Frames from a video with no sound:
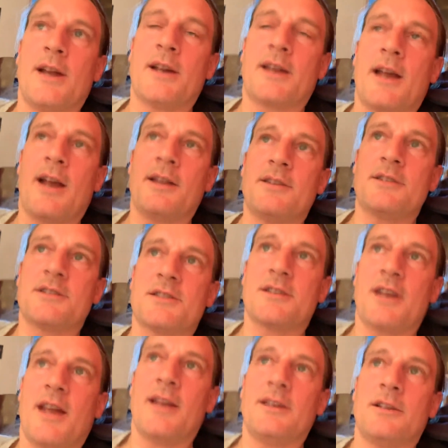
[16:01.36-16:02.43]
I can
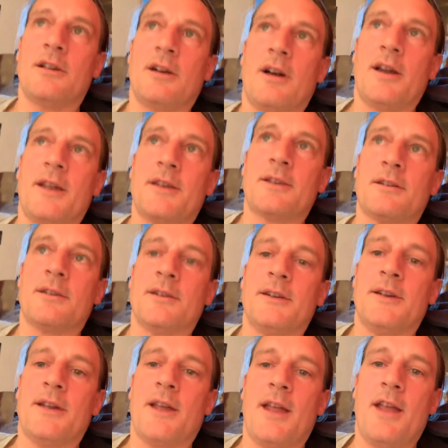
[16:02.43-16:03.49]
say, like,
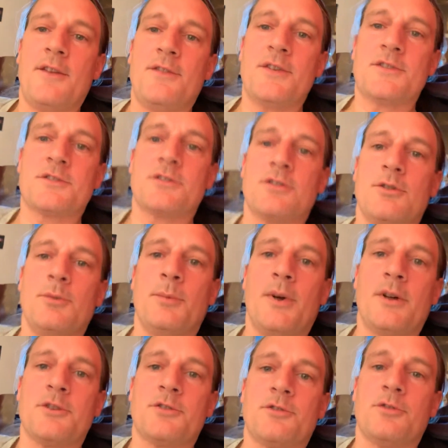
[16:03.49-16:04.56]
if it's too
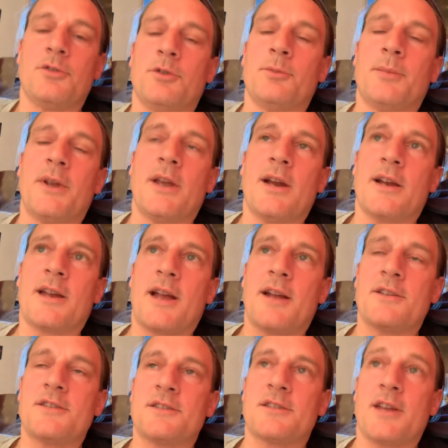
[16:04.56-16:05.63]
much for me, I
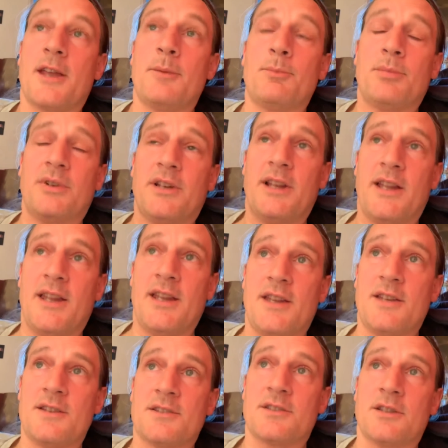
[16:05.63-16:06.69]
can say,
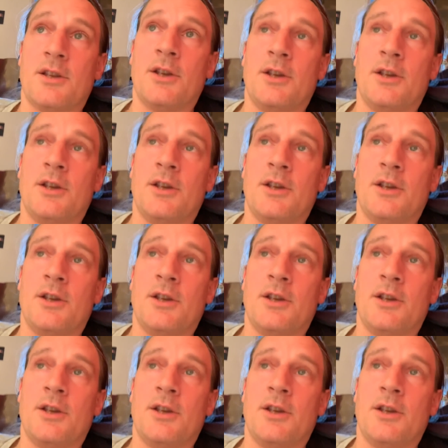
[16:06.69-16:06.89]
please,